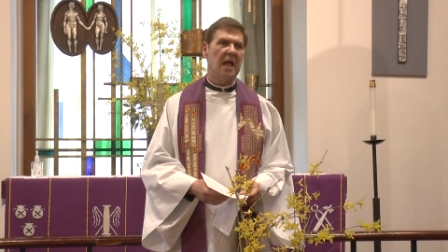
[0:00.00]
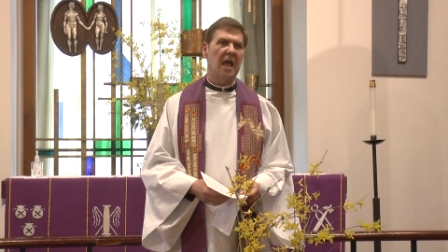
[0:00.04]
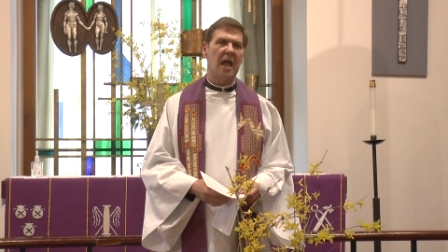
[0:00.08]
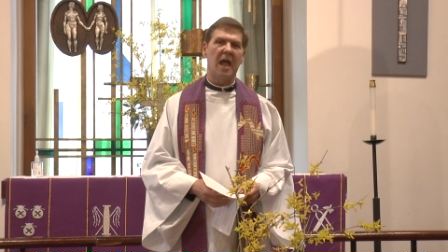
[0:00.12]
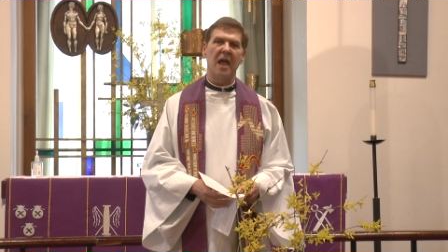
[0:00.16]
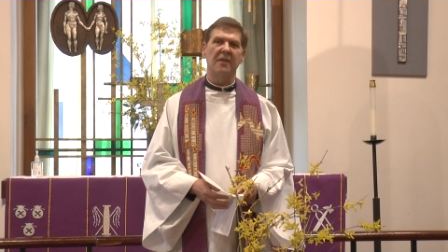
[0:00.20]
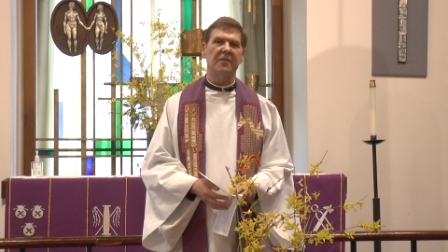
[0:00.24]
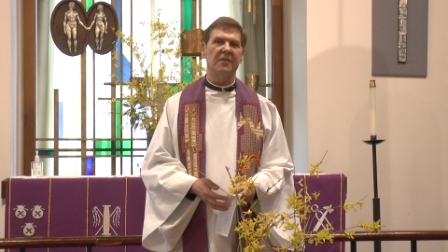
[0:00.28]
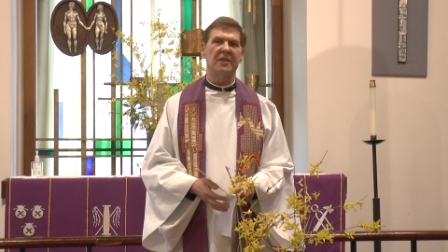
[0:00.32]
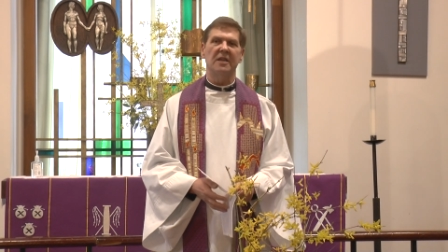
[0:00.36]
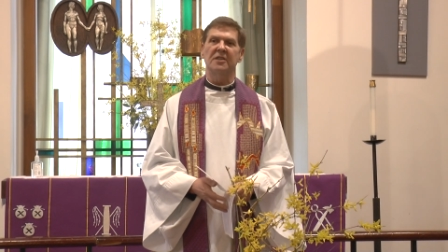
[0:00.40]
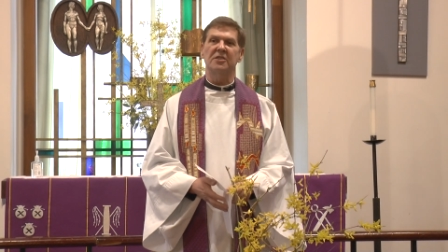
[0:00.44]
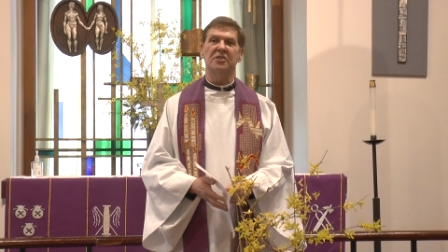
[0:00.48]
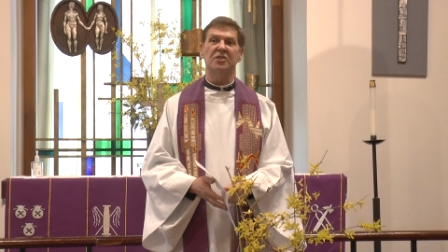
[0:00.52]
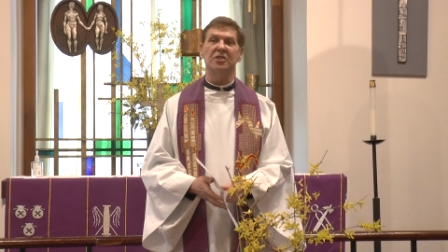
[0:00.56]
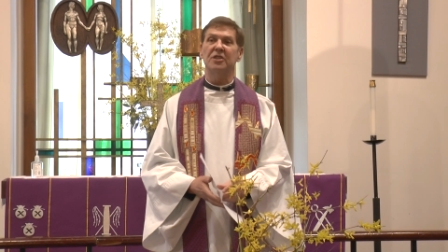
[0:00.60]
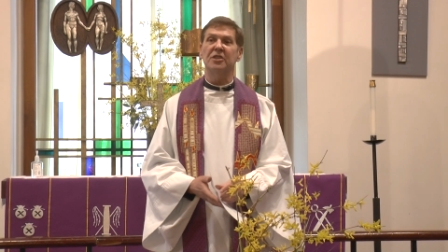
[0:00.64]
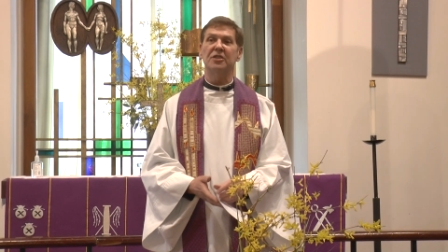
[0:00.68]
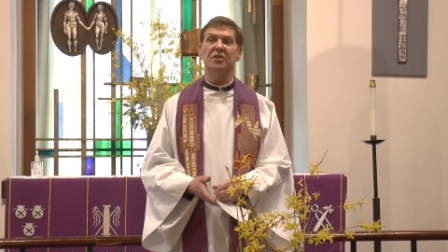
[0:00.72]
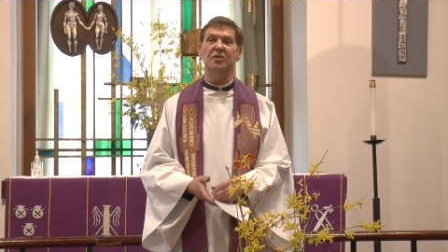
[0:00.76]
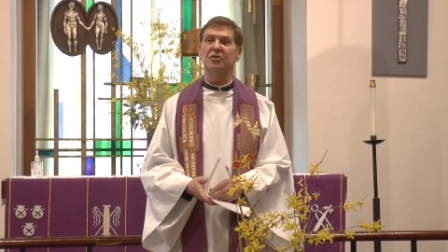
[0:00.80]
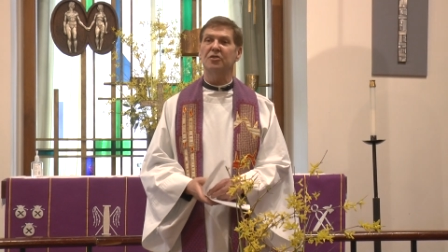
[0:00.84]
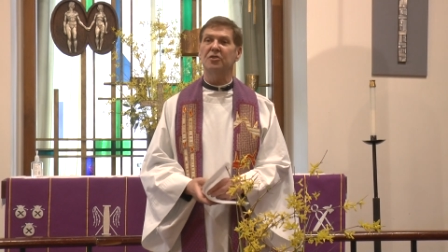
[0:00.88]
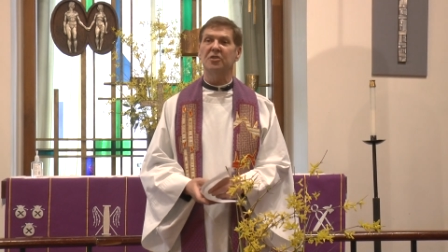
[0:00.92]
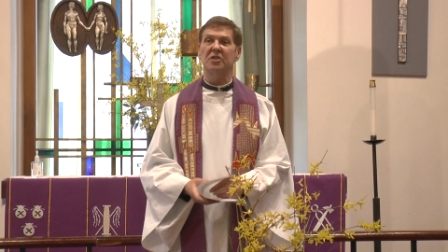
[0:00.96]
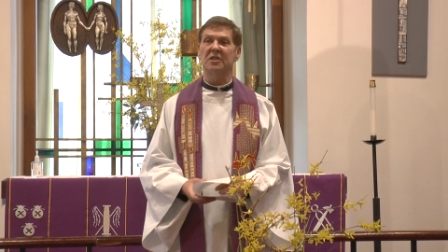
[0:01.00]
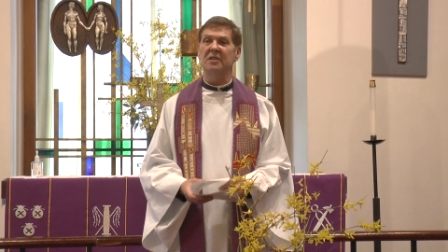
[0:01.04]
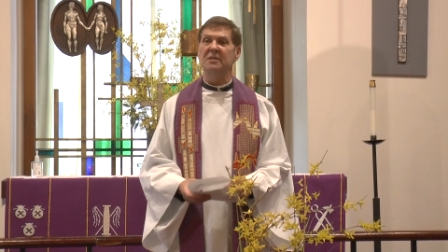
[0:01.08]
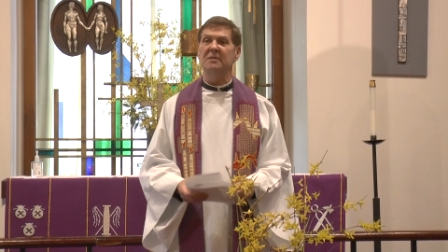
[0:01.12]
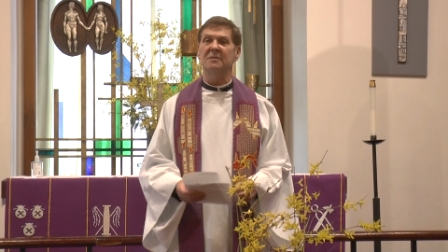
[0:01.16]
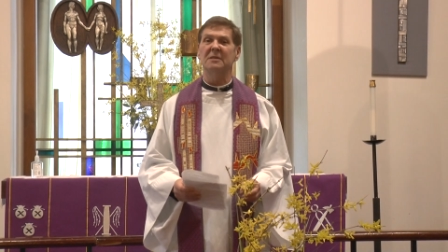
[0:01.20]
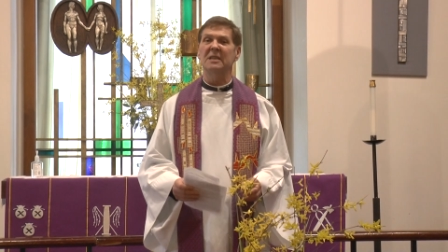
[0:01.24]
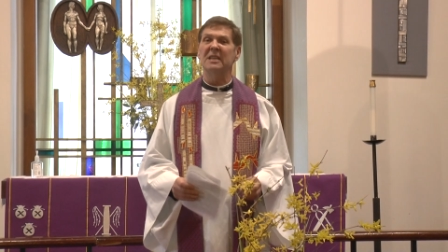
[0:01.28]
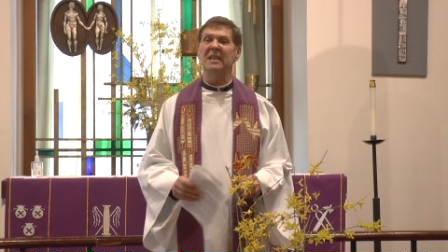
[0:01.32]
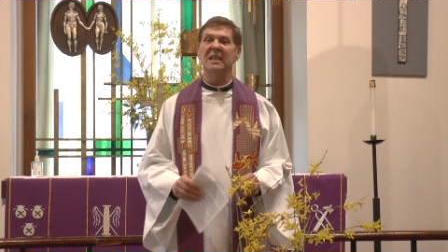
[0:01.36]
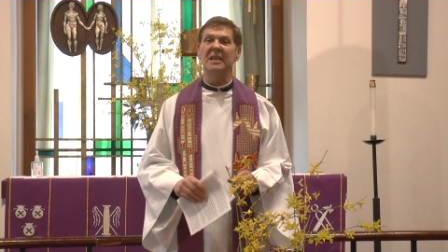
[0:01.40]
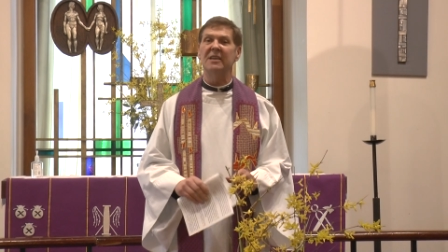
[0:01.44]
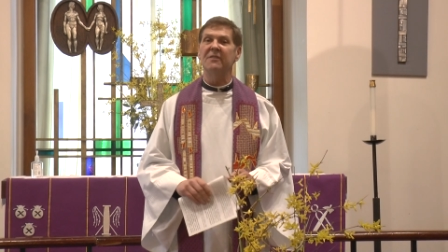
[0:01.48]
and that she
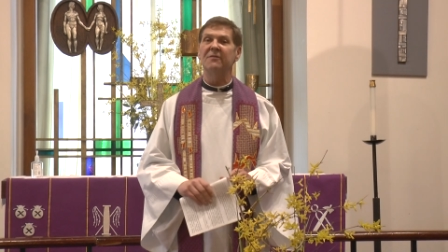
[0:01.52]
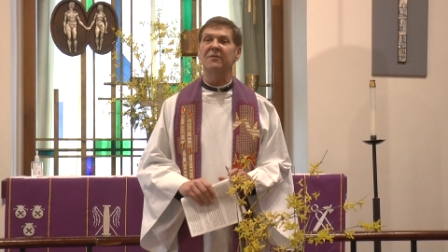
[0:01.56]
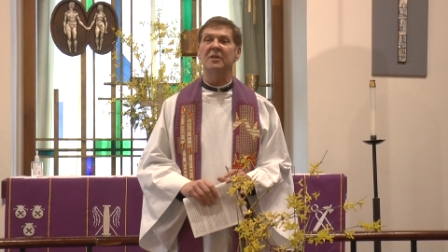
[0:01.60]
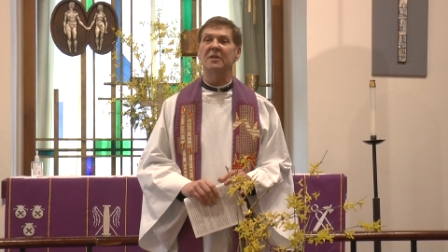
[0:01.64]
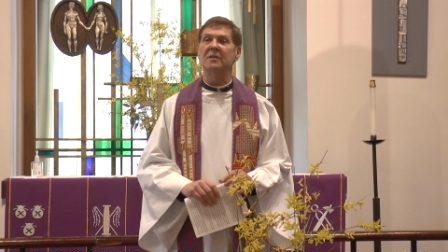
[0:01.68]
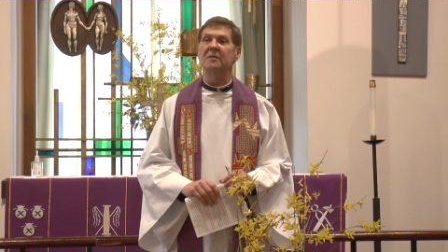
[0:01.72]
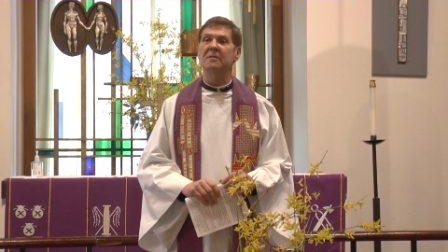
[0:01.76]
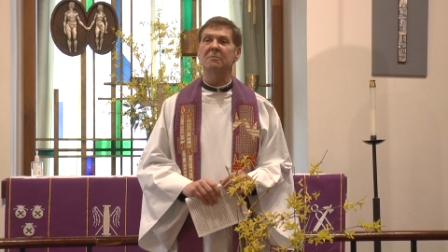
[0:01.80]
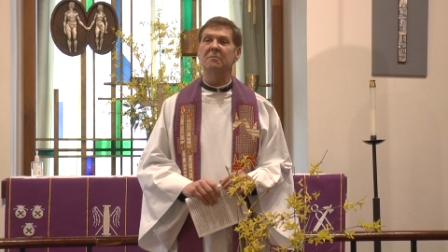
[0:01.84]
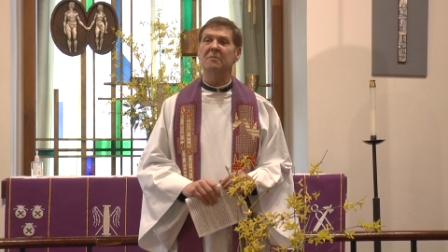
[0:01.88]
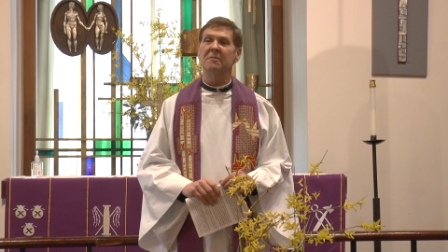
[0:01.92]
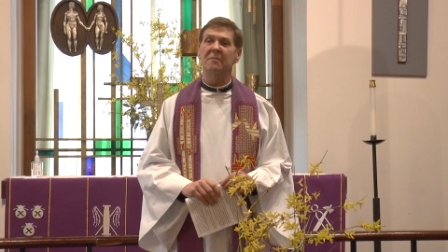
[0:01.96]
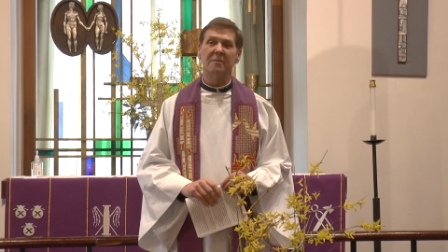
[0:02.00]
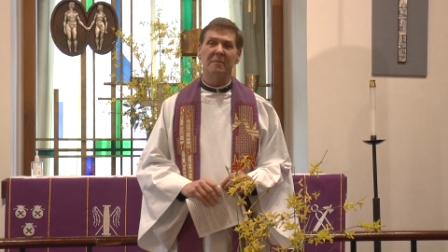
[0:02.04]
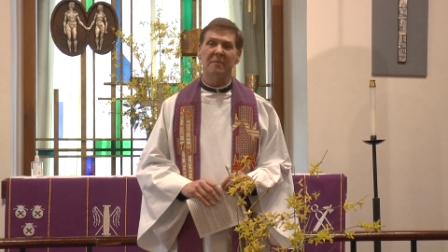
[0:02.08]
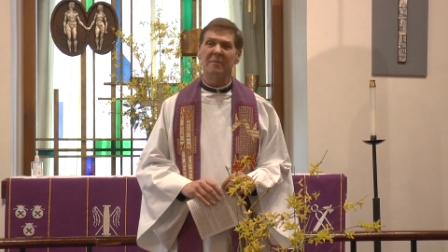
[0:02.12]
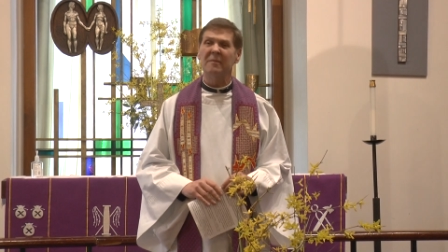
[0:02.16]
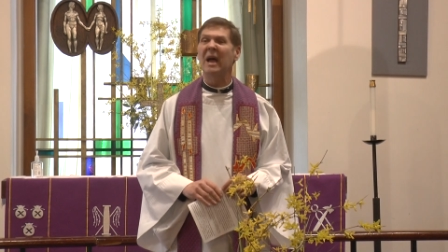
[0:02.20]
shouldn't even